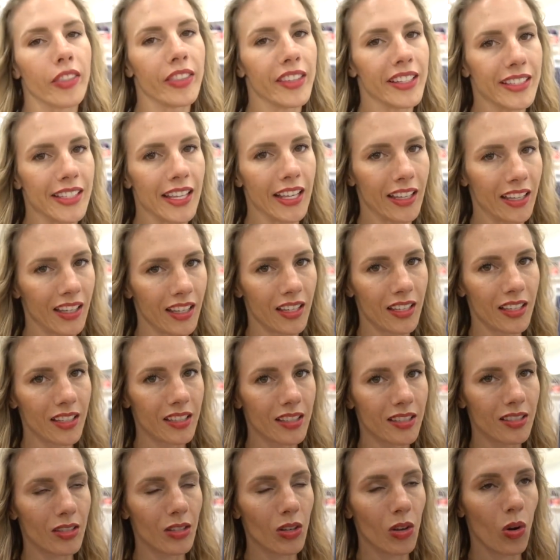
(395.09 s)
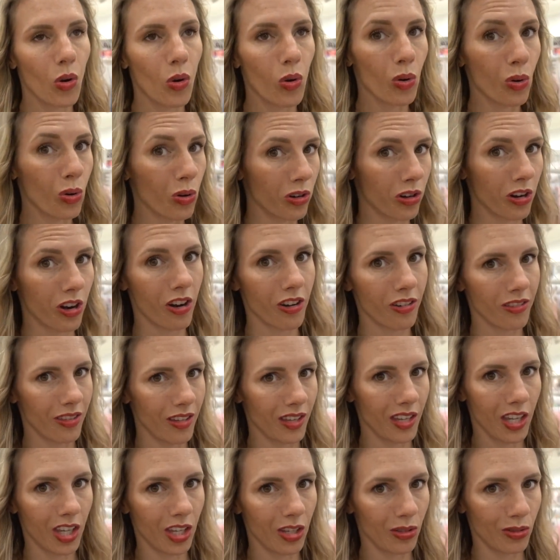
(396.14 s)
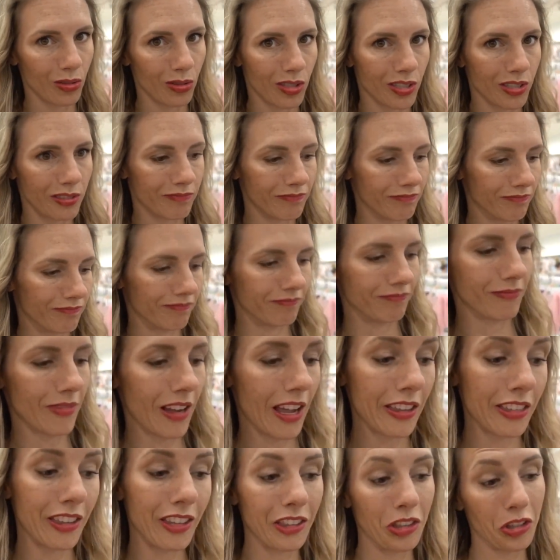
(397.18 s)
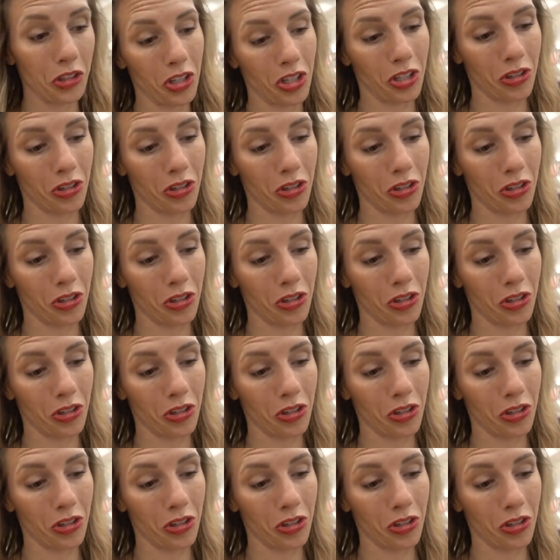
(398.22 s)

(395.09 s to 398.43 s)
Are these hideous or are they cute? I think they're